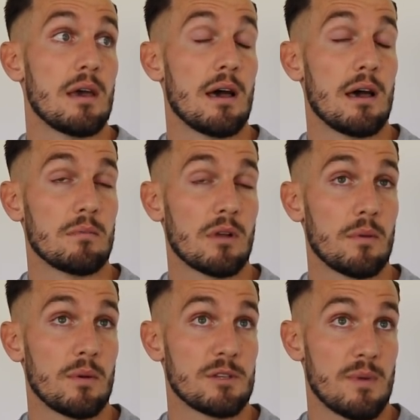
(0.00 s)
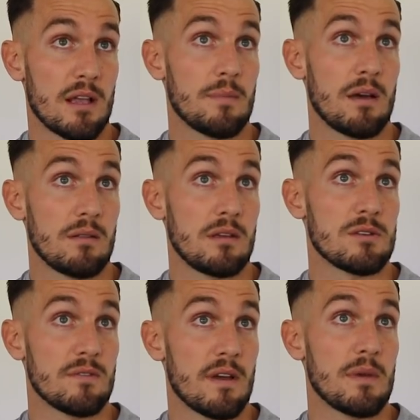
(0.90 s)
a couple of weeks back about the
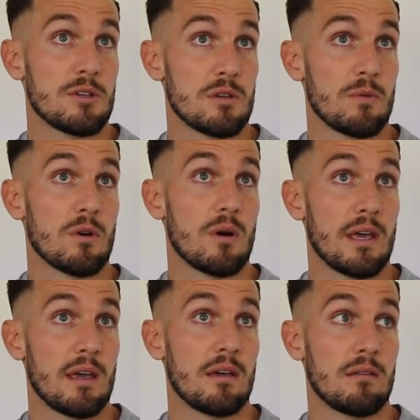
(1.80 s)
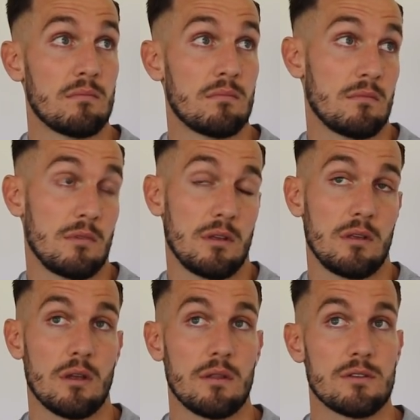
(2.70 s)
sort of ambition we've got here, and
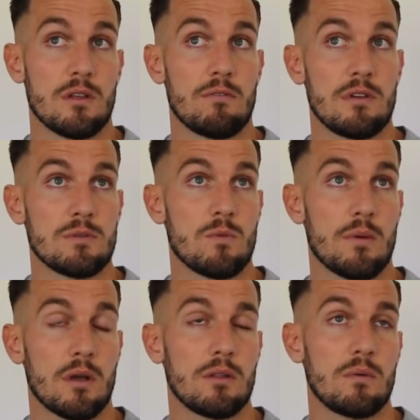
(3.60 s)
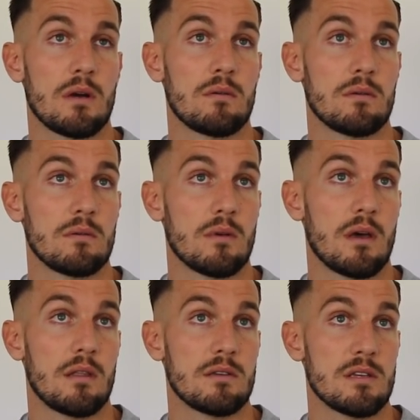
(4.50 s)
you know, there's no reason why I can't do well
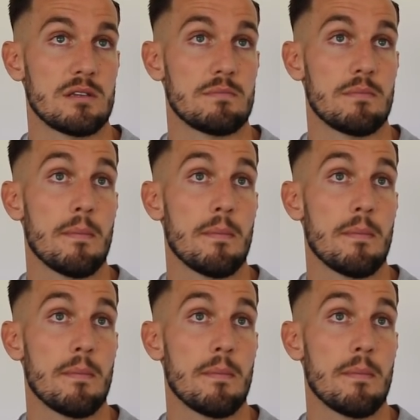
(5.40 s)
this season.